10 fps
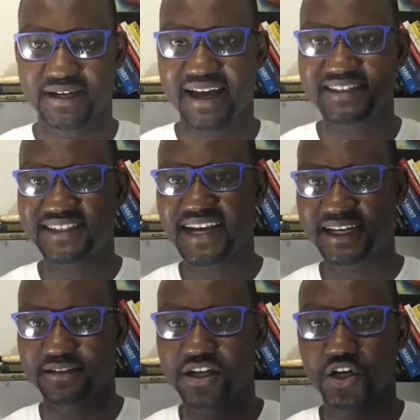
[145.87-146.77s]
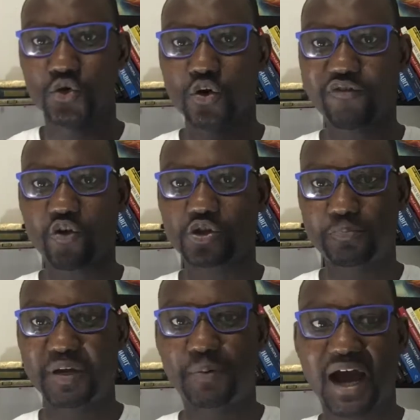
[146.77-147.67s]
And second, look for the
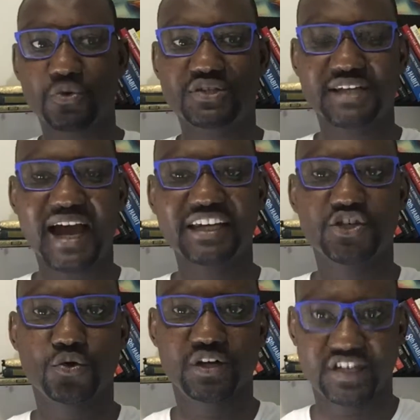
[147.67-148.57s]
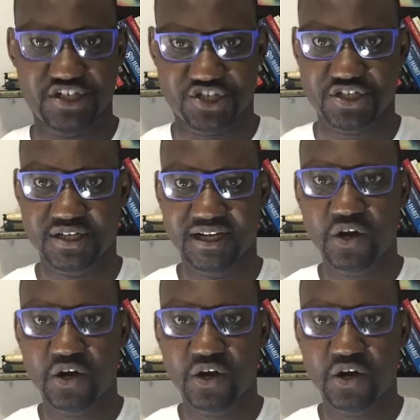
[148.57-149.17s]
people outside your niche